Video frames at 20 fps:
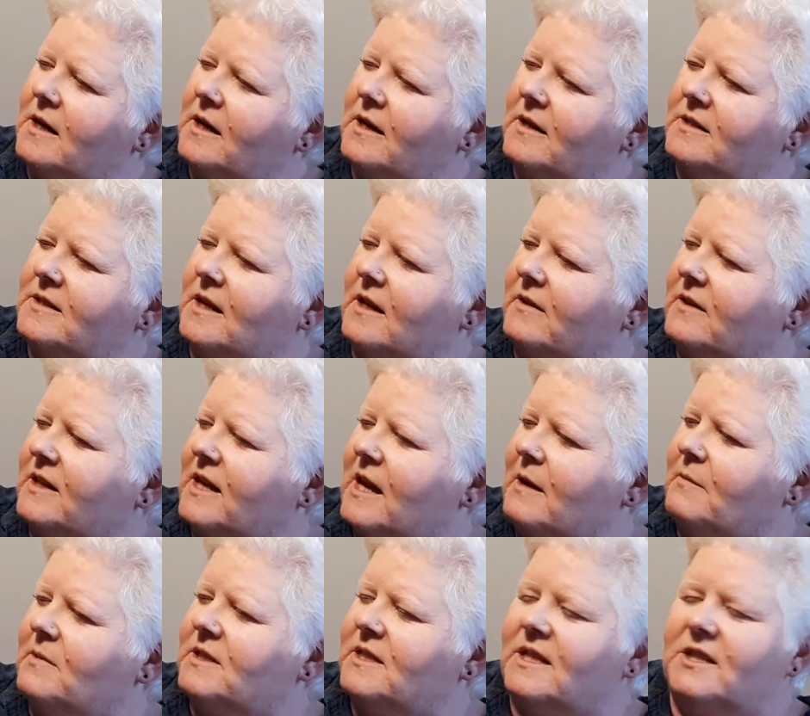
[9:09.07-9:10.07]
It's not the
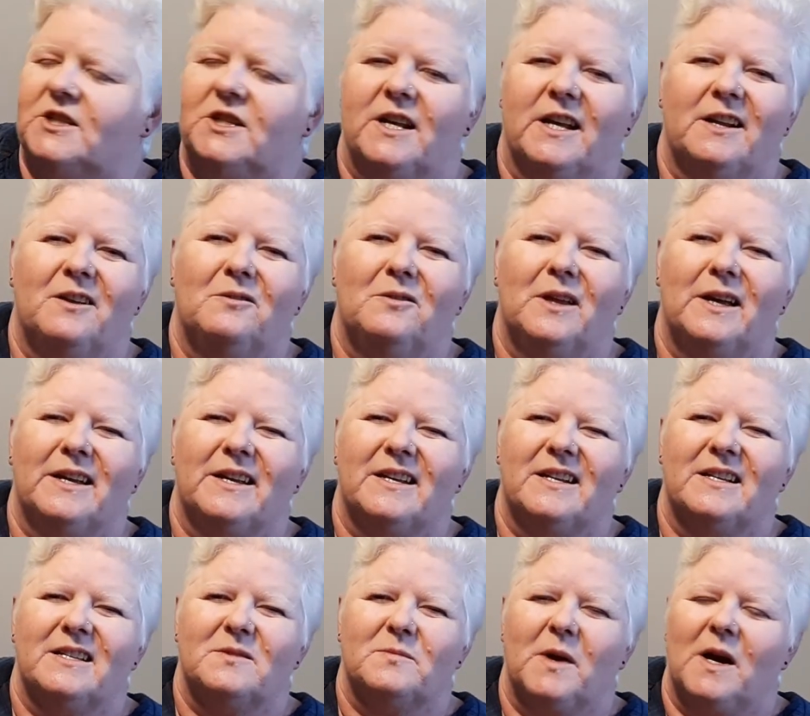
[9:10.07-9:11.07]
camel stitch and I don't like
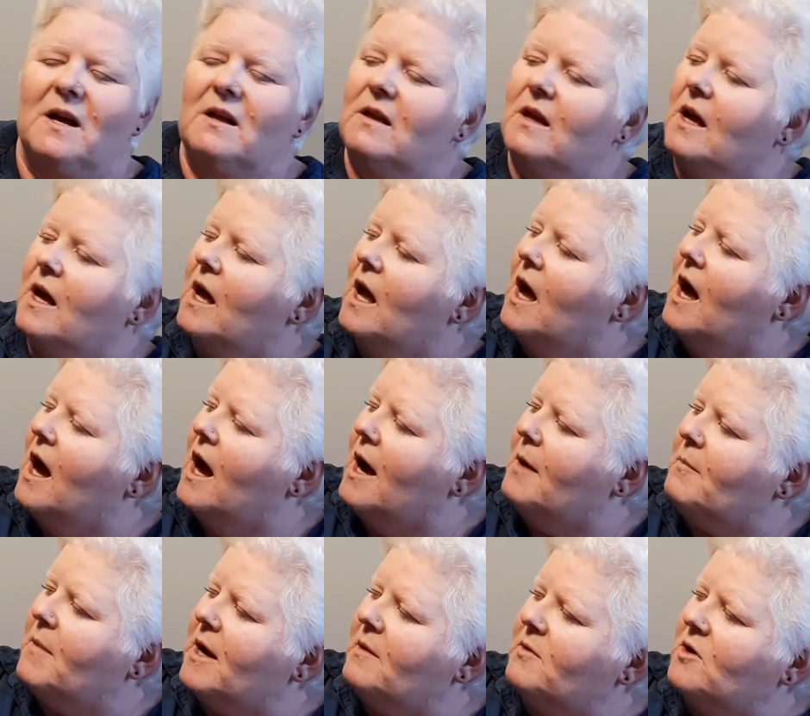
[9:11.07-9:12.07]
it as well.
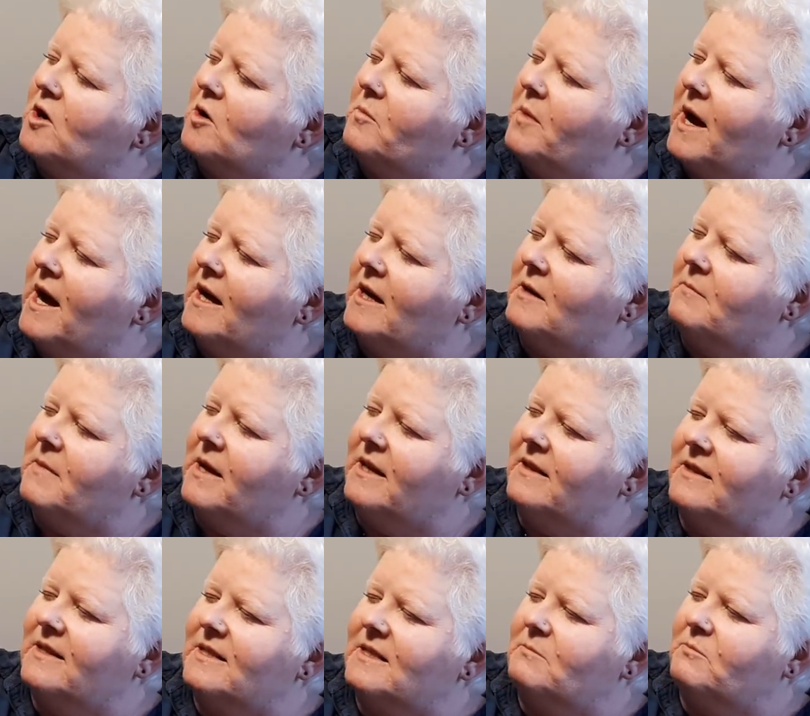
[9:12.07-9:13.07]
I might go back and
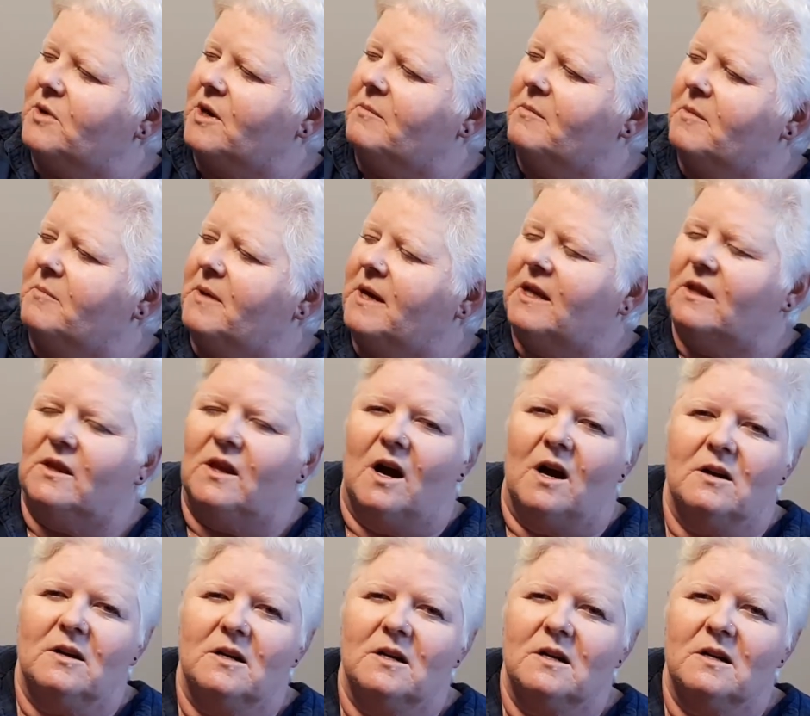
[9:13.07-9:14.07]
make this brim a bit
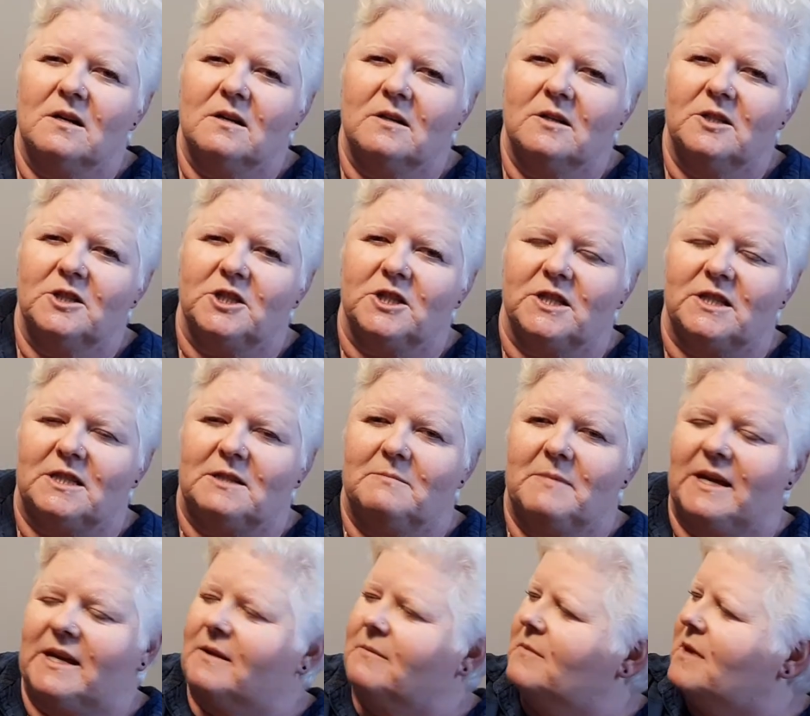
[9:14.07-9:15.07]
longer just
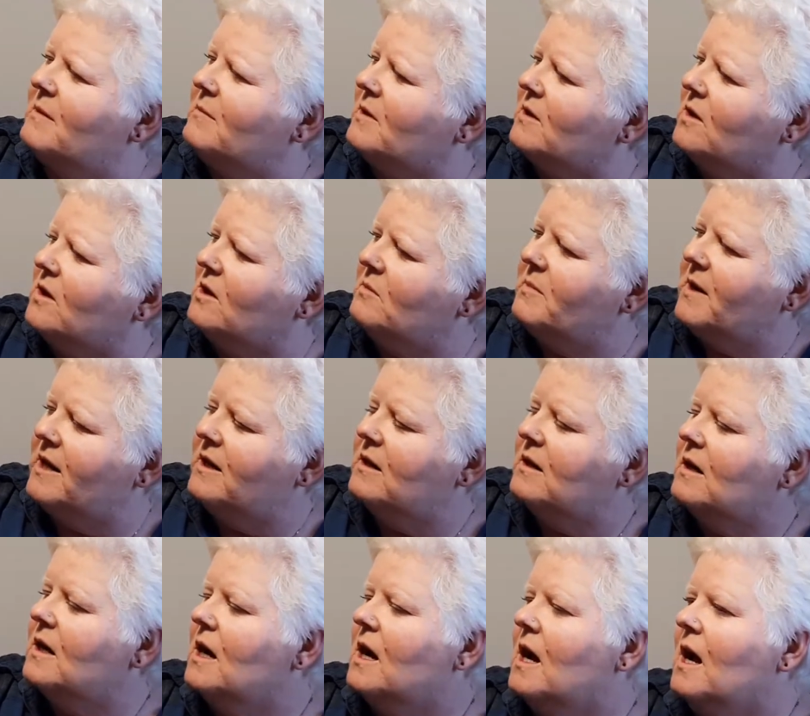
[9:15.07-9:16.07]
to make it maybe look
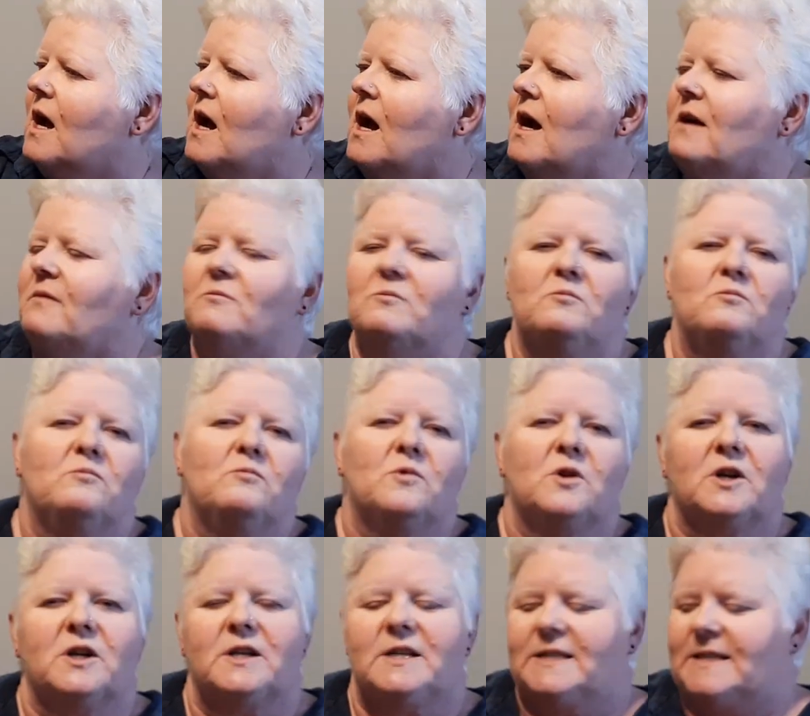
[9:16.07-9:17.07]
better
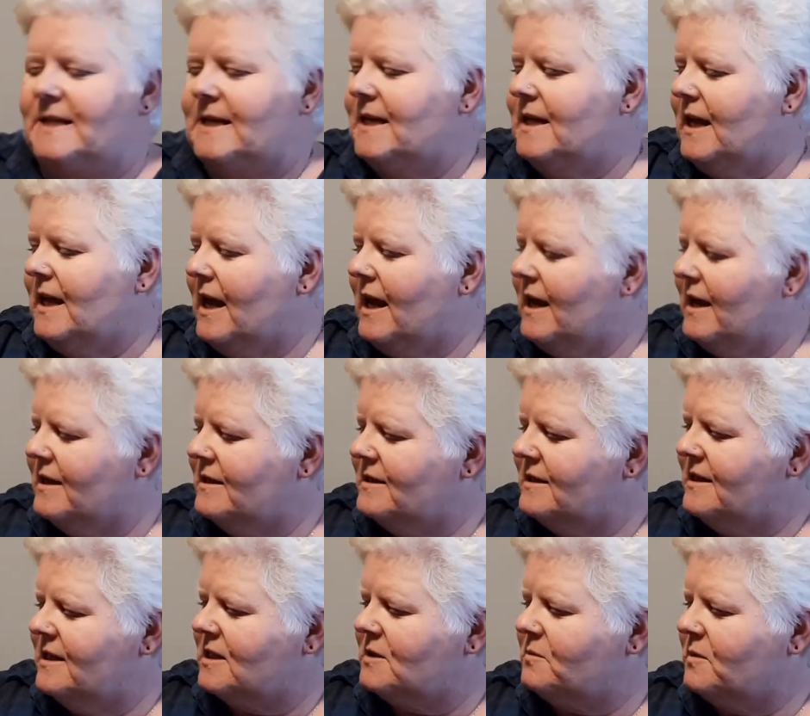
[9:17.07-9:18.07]
we're going to see.
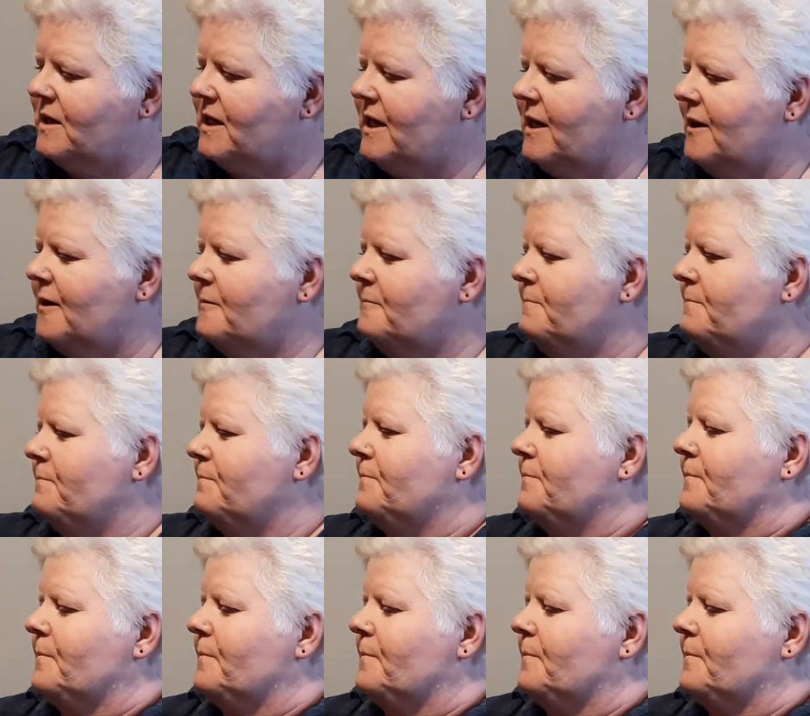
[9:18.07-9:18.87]
And this one here,